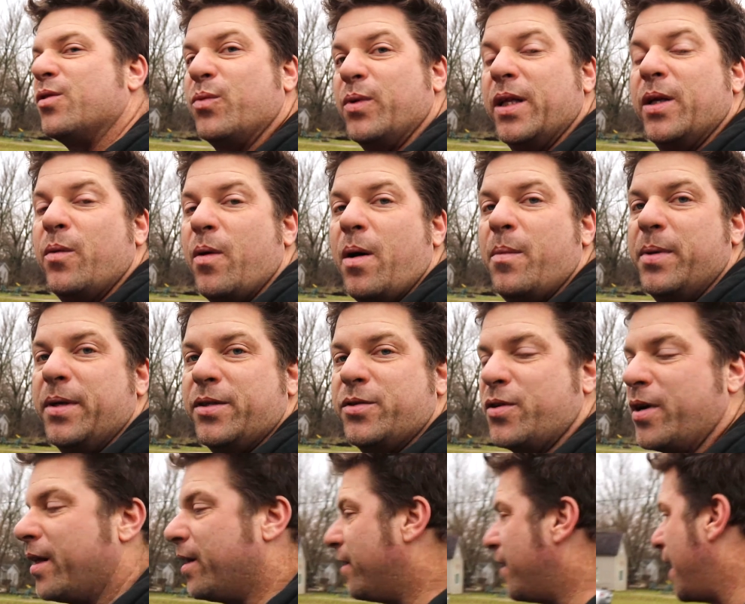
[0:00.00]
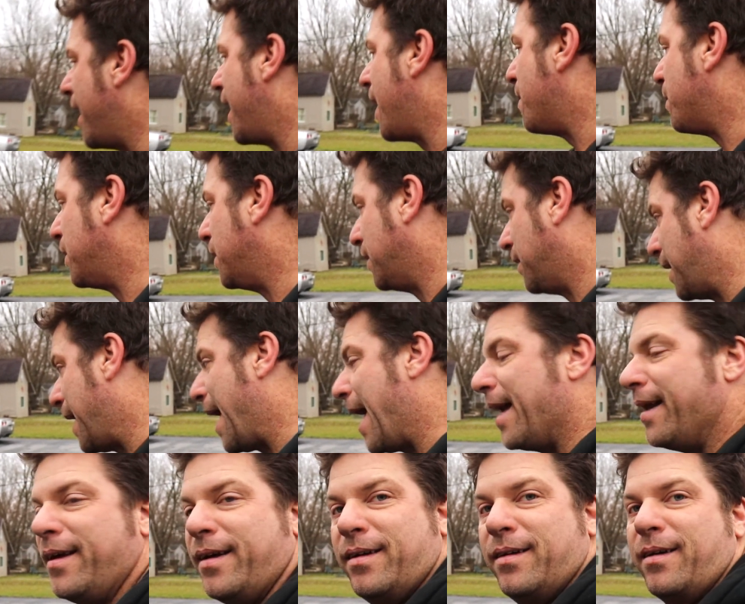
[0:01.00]
a really well built trailer and I'm
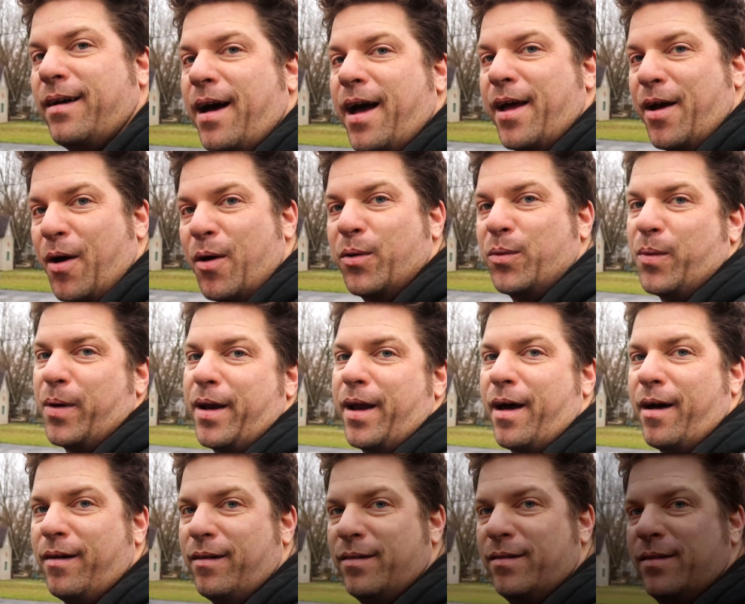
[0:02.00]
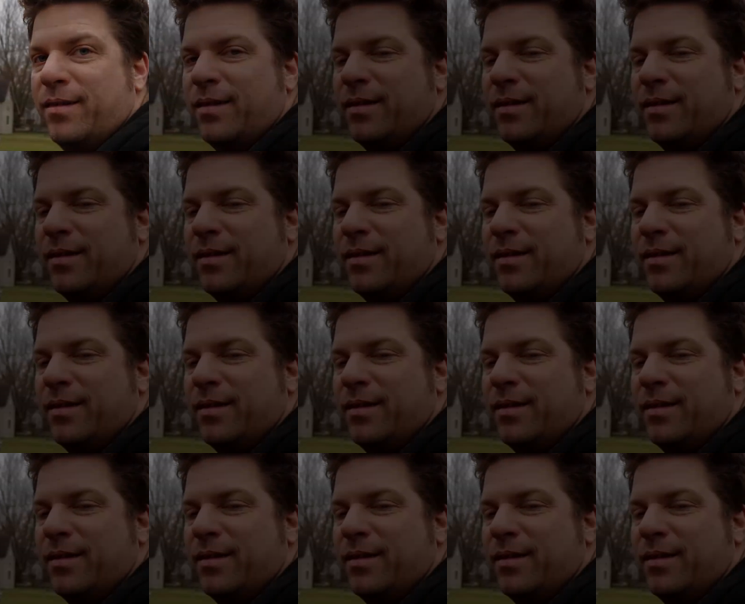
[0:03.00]
glad I own one now.